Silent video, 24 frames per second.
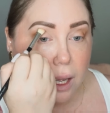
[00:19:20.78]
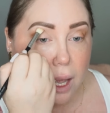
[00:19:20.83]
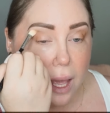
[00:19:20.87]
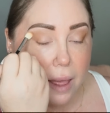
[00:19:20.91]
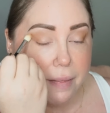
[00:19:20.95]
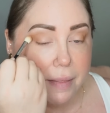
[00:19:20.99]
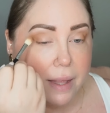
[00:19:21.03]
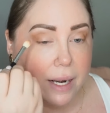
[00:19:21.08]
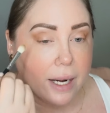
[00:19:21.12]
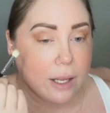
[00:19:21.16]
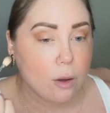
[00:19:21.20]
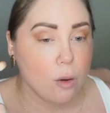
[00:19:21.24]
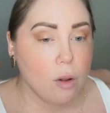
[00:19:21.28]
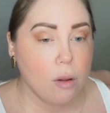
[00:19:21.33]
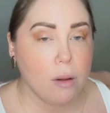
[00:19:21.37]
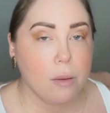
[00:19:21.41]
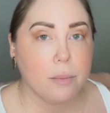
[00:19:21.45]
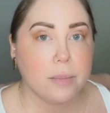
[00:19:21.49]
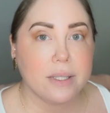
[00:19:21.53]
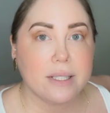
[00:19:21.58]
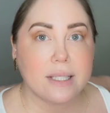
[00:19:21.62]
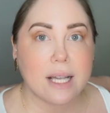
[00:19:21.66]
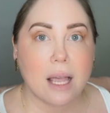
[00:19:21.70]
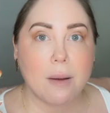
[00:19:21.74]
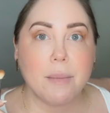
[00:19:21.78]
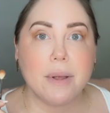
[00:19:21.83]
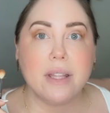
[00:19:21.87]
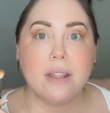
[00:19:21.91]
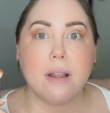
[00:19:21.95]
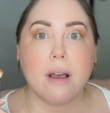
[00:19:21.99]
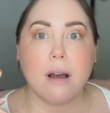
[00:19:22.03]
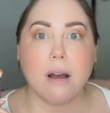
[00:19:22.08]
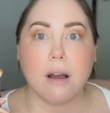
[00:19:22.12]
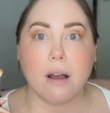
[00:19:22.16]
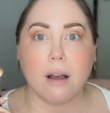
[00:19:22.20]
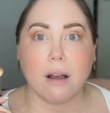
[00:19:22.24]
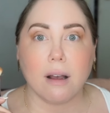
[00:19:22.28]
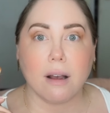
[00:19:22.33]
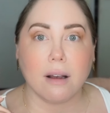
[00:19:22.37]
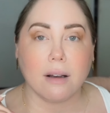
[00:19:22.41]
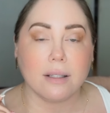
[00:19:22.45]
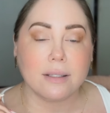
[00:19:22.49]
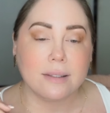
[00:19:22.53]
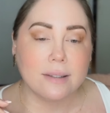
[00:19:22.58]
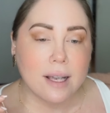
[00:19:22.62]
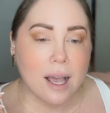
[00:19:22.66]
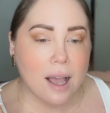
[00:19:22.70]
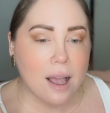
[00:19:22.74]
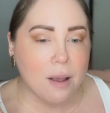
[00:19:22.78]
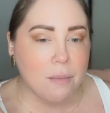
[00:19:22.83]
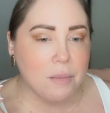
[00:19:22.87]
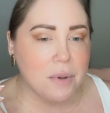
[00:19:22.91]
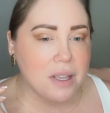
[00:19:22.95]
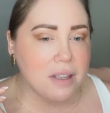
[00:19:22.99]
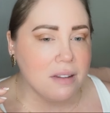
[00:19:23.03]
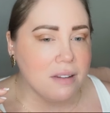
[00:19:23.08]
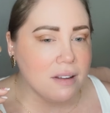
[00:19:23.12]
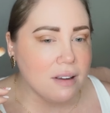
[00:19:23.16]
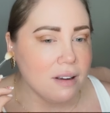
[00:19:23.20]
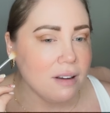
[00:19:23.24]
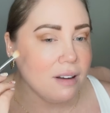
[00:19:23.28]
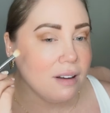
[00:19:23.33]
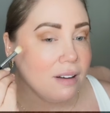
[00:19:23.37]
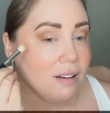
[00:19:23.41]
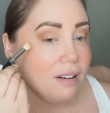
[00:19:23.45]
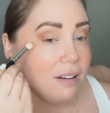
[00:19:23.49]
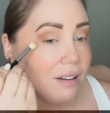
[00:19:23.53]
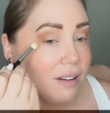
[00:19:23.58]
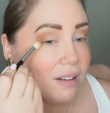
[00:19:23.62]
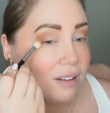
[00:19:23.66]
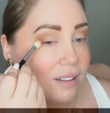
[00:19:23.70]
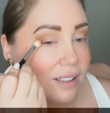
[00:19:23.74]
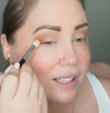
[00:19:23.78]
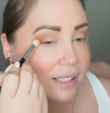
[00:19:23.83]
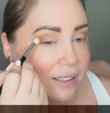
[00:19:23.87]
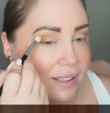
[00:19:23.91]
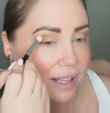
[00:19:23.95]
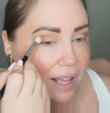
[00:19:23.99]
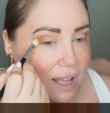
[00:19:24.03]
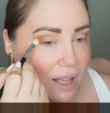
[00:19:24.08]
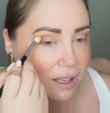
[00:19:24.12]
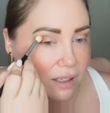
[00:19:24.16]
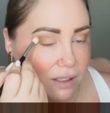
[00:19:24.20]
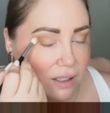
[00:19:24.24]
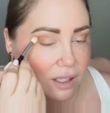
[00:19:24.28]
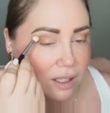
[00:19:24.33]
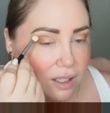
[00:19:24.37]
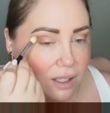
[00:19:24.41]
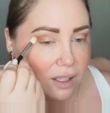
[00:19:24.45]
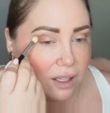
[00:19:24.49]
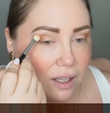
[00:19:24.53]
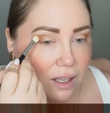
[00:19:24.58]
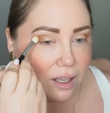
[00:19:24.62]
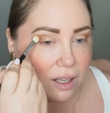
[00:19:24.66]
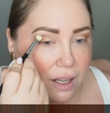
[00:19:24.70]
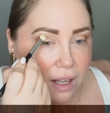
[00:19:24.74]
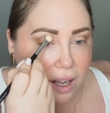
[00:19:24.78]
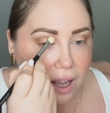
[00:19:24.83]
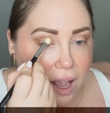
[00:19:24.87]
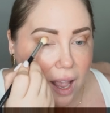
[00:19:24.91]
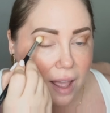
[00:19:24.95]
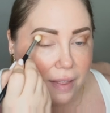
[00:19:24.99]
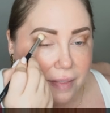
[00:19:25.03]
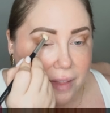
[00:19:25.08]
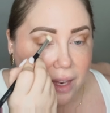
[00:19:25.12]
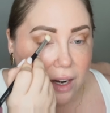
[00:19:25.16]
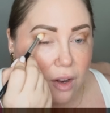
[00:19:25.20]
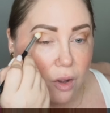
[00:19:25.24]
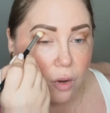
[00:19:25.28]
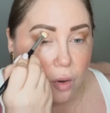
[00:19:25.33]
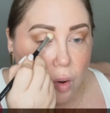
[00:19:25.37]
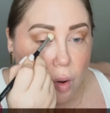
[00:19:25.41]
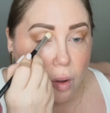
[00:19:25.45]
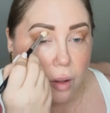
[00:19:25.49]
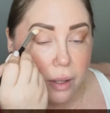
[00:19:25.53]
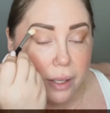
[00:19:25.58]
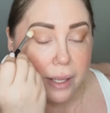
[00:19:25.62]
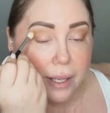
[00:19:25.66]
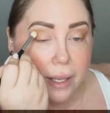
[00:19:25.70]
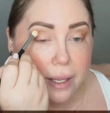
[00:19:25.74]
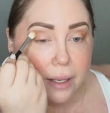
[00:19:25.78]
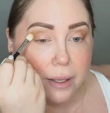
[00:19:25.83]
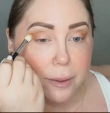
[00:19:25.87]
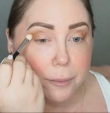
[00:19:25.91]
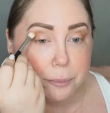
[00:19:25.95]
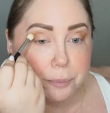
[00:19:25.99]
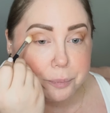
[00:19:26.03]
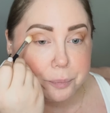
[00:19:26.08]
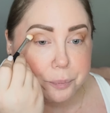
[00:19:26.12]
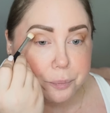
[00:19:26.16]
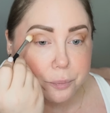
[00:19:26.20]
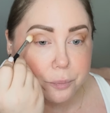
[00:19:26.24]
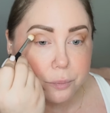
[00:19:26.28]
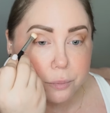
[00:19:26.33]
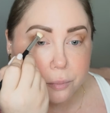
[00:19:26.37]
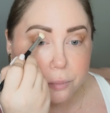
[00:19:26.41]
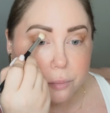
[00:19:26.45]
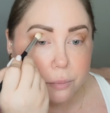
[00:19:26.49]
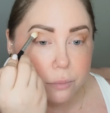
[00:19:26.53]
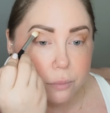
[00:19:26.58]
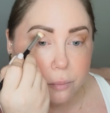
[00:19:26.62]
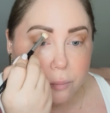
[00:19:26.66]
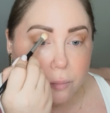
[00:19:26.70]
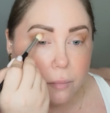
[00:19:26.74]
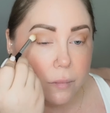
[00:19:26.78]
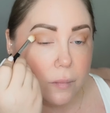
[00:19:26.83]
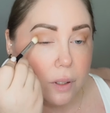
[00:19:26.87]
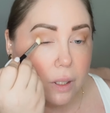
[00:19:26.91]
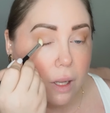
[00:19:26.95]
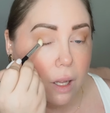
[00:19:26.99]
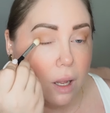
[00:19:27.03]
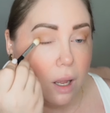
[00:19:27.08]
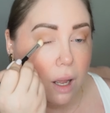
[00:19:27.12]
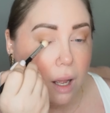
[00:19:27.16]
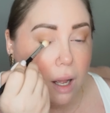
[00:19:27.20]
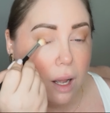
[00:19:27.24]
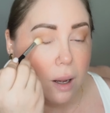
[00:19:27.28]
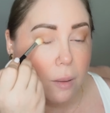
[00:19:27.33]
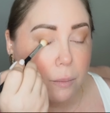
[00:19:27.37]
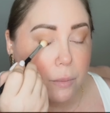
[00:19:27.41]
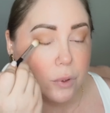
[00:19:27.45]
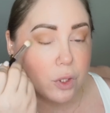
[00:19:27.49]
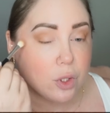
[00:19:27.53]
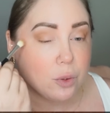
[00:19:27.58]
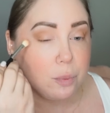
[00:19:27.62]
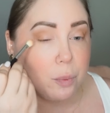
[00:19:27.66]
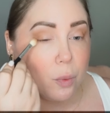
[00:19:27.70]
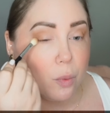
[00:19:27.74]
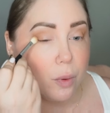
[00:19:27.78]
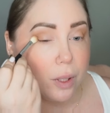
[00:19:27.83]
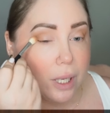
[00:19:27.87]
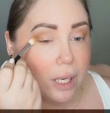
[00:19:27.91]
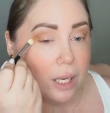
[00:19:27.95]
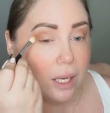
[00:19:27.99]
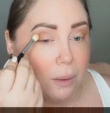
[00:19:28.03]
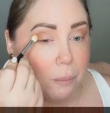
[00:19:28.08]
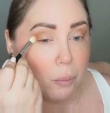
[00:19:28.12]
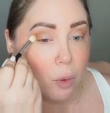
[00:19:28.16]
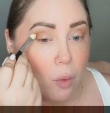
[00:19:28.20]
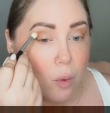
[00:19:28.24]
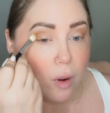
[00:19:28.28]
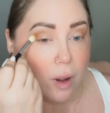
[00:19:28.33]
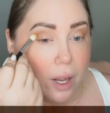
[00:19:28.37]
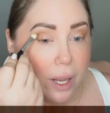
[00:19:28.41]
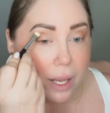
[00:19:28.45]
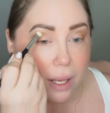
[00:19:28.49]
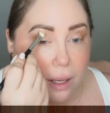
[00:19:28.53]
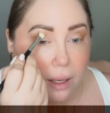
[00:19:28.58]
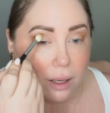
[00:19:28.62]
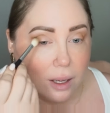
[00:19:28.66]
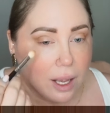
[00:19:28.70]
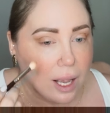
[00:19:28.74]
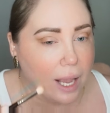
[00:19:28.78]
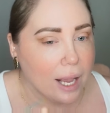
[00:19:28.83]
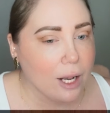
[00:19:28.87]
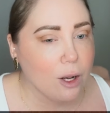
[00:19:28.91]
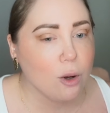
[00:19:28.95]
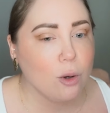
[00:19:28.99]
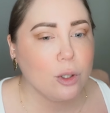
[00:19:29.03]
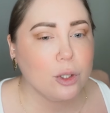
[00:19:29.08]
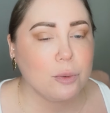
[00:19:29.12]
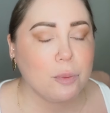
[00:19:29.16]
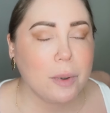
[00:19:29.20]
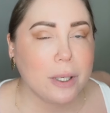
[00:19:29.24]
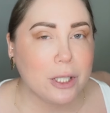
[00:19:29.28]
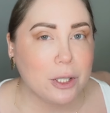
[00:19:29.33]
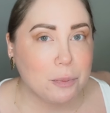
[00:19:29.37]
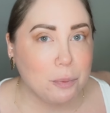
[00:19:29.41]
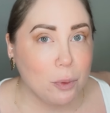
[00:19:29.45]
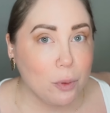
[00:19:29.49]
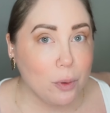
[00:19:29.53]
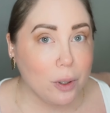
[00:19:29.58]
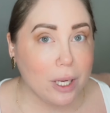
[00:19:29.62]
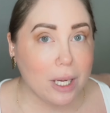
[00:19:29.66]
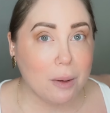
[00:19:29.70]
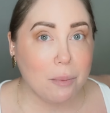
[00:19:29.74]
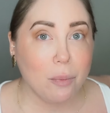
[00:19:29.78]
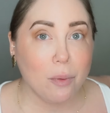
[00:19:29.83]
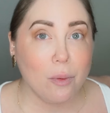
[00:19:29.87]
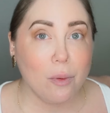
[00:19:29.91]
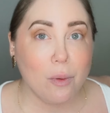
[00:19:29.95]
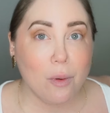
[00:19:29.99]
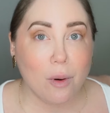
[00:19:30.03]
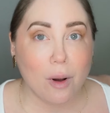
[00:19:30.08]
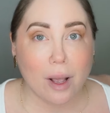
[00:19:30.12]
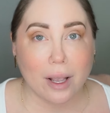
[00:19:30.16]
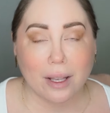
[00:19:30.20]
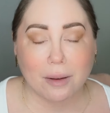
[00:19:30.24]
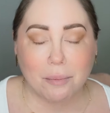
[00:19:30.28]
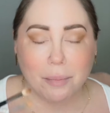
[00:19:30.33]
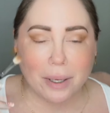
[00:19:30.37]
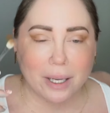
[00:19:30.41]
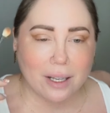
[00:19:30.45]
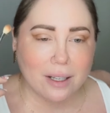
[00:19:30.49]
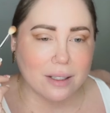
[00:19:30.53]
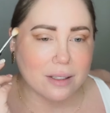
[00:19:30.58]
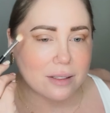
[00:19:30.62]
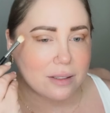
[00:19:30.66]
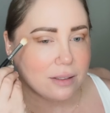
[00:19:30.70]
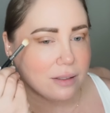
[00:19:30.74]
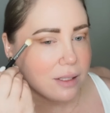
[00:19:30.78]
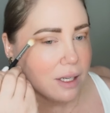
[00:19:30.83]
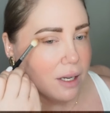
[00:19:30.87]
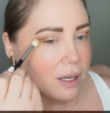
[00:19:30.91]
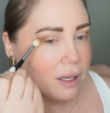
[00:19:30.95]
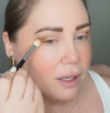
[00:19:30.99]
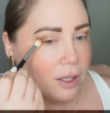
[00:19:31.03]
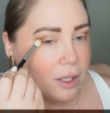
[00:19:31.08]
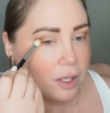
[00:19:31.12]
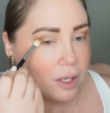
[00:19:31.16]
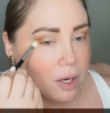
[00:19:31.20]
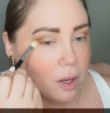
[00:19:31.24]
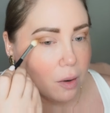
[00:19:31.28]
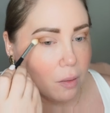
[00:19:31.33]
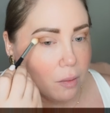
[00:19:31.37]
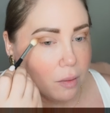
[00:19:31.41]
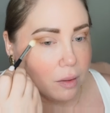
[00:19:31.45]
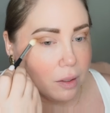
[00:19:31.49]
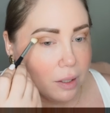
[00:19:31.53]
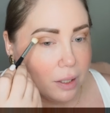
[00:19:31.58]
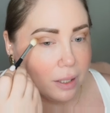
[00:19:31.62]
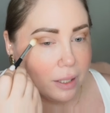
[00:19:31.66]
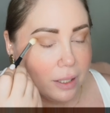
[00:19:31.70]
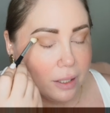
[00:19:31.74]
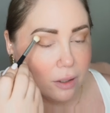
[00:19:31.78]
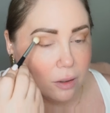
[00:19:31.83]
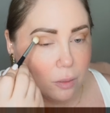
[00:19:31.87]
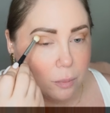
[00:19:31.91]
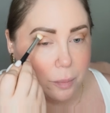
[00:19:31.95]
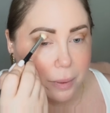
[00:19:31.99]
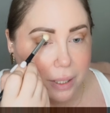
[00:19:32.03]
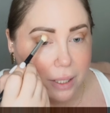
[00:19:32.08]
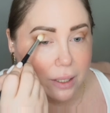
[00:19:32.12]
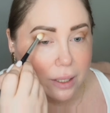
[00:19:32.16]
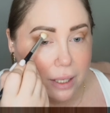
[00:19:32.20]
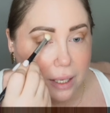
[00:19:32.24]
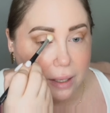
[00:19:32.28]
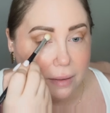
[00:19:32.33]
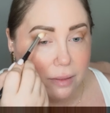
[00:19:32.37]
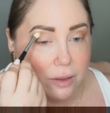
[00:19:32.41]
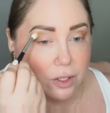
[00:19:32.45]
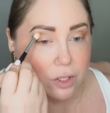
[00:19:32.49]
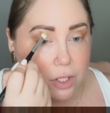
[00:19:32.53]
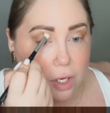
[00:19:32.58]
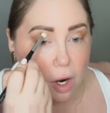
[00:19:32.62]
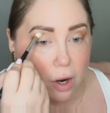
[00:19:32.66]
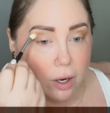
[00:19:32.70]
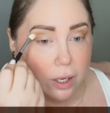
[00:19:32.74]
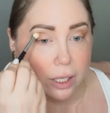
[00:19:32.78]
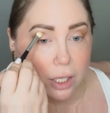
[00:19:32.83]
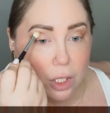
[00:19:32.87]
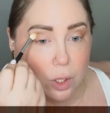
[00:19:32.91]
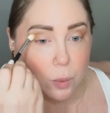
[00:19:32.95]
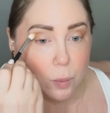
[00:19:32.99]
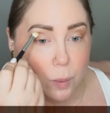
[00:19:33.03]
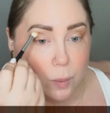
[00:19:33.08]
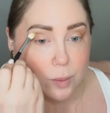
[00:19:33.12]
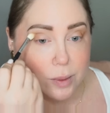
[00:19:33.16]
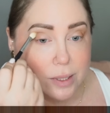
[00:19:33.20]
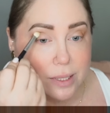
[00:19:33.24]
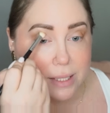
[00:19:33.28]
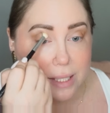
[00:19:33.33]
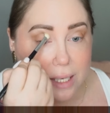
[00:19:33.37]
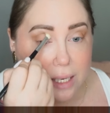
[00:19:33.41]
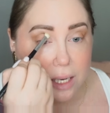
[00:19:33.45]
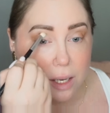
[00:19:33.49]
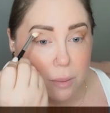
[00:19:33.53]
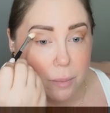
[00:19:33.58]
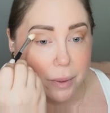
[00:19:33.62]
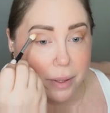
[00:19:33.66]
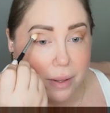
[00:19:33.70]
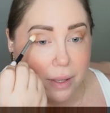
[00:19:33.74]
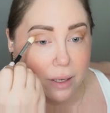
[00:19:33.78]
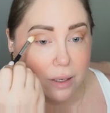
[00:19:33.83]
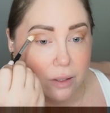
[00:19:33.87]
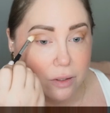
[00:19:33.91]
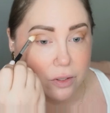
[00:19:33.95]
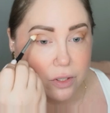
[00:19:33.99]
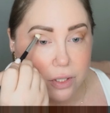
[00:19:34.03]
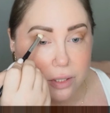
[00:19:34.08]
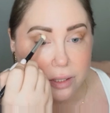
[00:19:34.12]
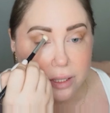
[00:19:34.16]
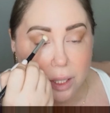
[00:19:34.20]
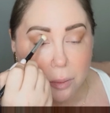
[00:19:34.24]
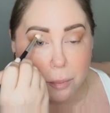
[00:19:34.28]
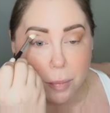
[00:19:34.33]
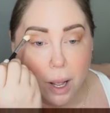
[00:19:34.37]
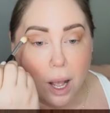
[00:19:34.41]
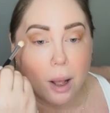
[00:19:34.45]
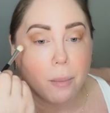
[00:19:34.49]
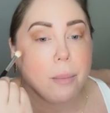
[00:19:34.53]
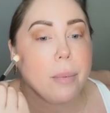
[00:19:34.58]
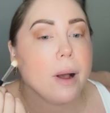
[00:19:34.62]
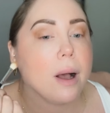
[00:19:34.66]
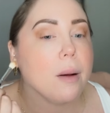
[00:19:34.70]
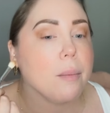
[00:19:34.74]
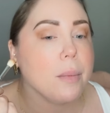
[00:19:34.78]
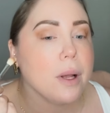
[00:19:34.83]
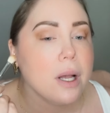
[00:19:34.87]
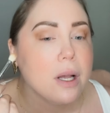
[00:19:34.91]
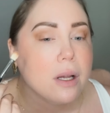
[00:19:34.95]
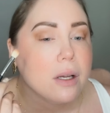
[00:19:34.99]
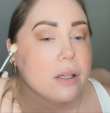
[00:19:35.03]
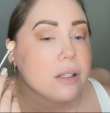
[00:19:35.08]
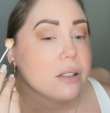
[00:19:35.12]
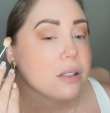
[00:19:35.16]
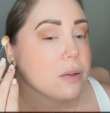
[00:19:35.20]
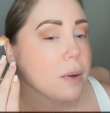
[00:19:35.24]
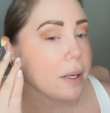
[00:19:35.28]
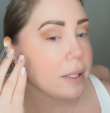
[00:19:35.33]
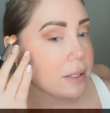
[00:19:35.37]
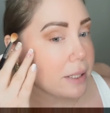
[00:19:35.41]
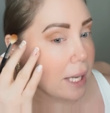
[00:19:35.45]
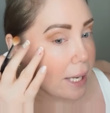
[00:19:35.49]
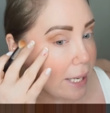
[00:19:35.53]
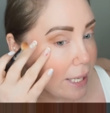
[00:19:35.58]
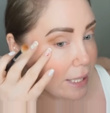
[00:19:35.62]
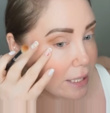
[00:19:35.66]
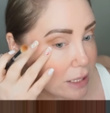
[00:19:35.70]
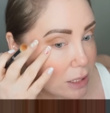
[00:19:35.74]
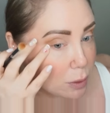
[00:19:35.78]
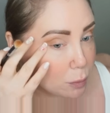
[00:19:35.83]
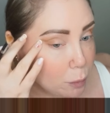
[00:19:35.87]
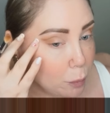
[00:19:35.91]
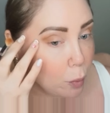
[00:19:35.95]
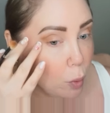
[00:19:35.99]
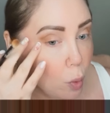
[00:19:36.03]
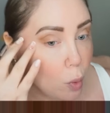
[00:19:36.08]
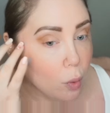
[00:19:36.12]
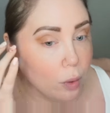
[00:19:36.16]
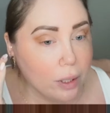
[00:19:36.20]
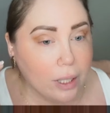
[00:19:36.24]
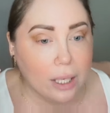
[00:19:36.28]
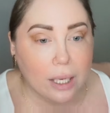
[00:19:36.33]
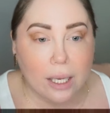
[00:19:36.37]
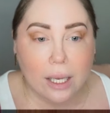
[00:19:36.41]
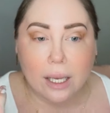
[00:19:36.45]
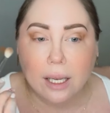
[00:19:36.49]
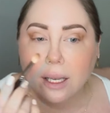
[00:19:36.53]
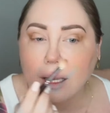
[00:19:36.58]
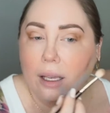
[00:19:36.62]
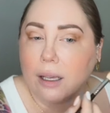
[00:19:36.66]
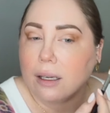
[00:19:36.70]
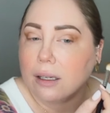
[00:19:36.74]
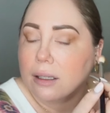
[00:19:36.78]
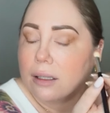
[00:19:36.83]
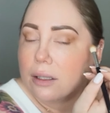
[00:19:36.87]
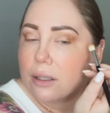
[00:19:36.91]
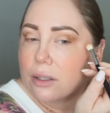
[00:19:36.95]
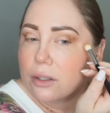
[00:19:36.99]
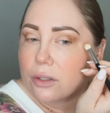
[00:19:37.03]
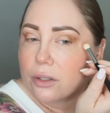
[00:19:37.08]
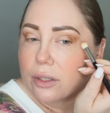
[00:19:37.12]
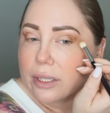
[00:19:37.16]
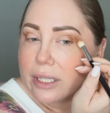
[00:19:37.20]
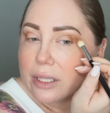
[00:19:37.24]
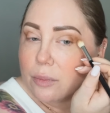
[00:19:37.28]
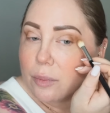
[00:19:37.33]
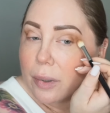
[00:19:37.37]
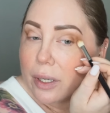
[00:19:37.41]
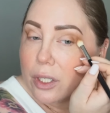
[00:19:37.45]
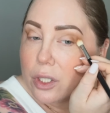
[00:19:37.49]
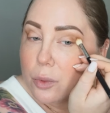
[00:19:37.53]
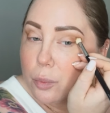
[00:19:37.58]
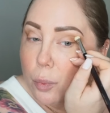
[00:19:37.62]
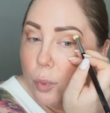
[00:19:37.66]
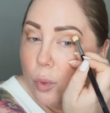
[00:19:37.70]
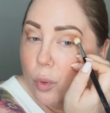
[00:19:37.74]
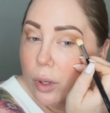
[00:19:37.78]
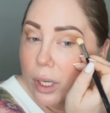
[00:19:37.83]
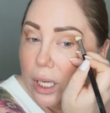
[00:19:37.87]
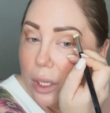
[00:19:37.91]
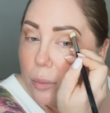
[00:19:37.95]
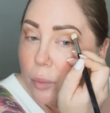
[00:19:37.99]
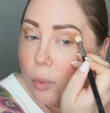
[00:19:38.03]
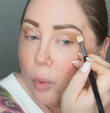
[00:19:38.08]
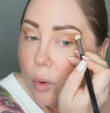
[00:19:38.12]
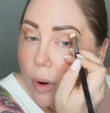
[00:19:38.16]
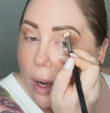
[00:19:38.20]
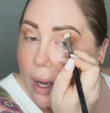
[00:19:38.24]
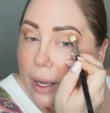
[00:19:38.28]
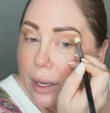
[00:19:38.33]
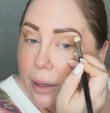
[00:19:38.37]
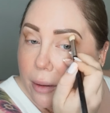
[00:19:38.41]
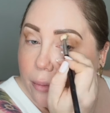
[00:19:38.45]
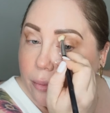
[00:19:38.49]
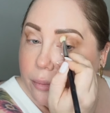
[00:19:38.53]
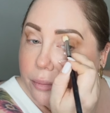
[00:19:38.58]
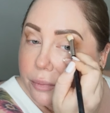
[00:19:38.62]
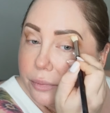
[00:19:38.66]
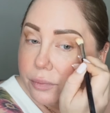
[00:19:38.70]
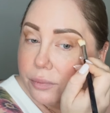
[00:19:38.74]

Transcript: And then I call him Simona. Simona. Like that. And then I'll call him Spooky Boy. I go, who's my Spooky Boy? Because, you know, he'll be in the dark and you won't see him, and then he'll just like pop up. So I say, he's spooky. So he's my Spooky Boy.